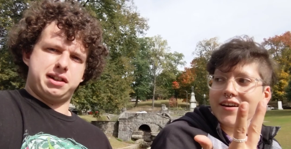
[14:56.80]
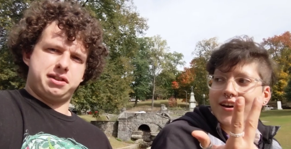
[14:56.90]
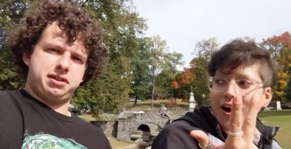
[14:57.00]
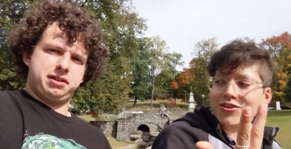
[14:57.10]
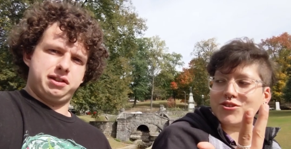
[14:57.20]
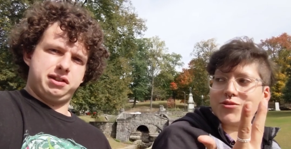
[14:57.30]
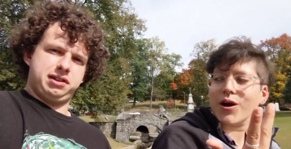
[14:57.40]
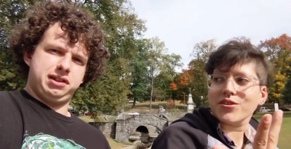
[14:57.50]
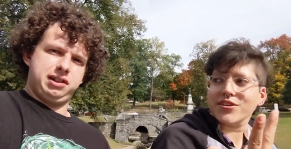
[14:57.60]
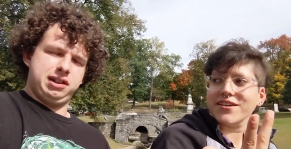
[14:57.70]
Speaker 1: Yes. Under
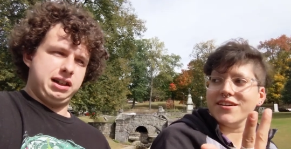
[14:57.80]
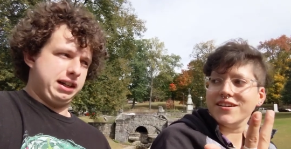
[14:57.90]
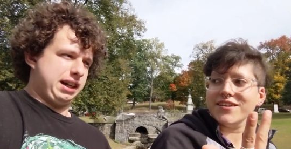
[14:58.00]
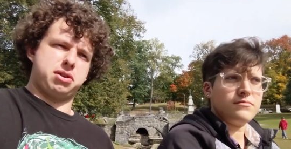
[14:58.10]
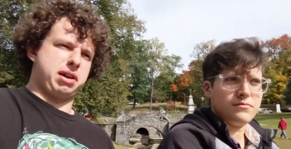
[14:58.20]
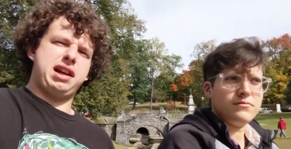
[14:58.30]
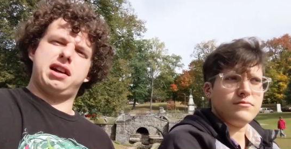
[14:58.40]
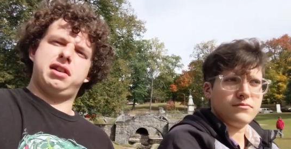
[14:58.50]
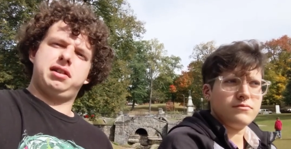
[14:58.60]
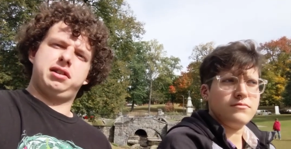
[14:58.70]
200.
Speaker 2: So
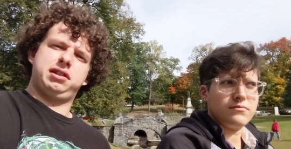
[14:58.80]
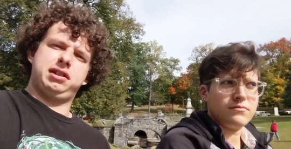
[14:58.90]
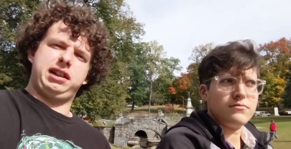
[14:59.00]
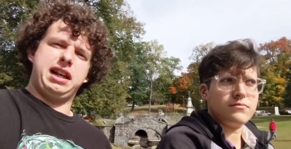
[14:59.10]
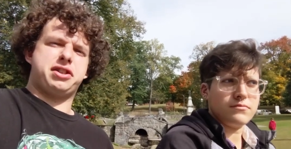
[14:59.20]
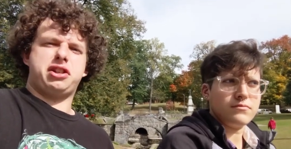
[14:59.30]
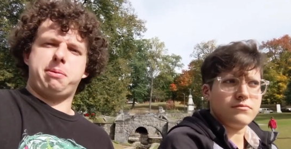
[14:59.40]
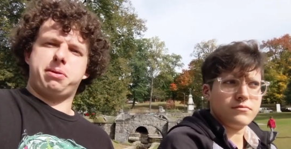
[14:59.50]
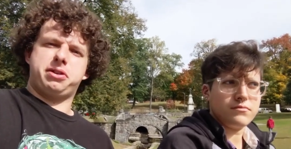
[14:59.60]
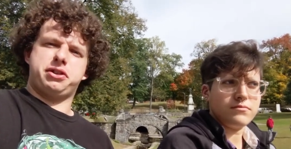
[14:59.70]
yeah, it's
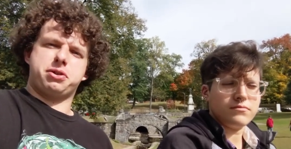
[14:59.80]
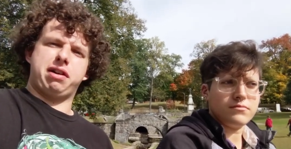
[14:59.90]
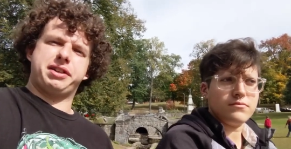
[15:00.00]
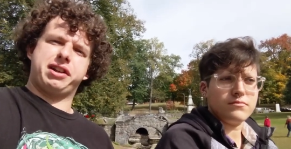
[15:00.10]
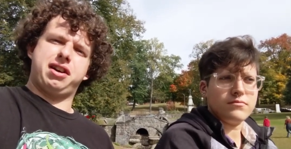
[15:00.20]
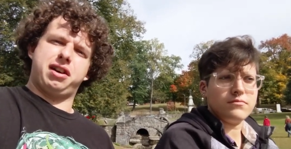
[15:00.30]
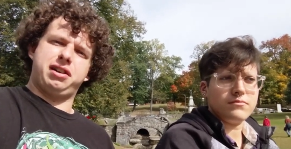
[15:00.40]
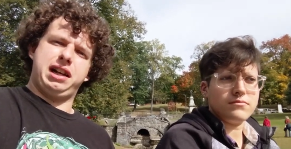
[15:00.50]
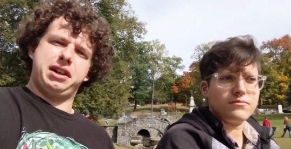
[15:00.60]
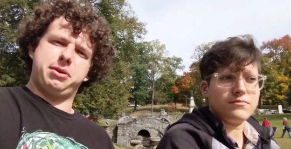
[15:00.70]
cheaper to just rent a
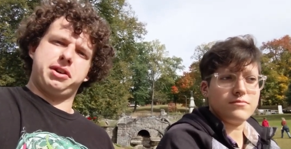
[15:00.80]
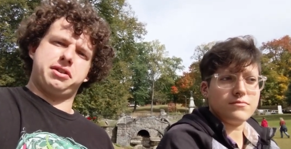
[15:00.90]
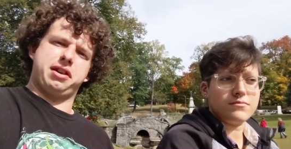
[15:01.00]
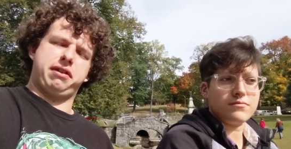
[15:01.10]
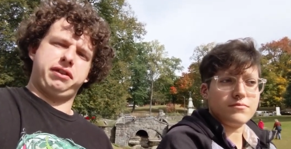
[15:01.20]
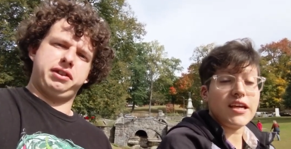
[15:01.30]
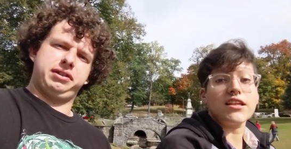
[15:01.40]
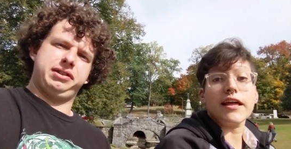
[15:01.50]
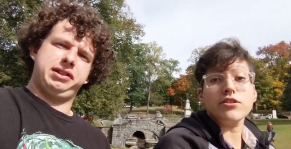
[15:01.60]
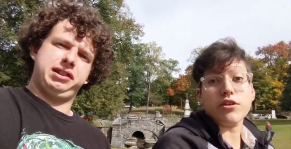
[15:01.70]
car and do it yourself.
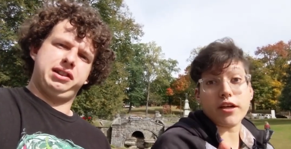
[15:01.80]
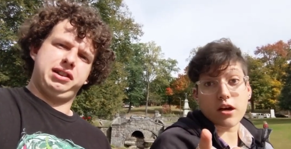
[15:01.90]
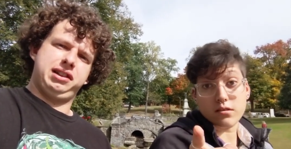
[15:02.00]
Speaker 1: An electric